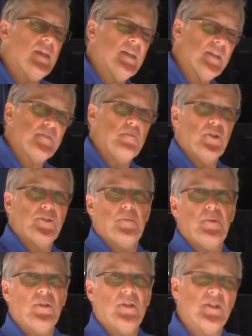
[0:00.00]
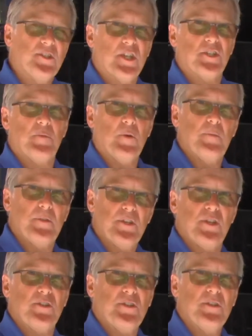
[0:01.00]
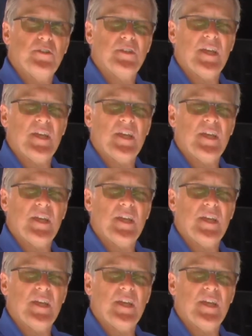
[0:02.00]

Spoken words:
its multiple adjustable positions,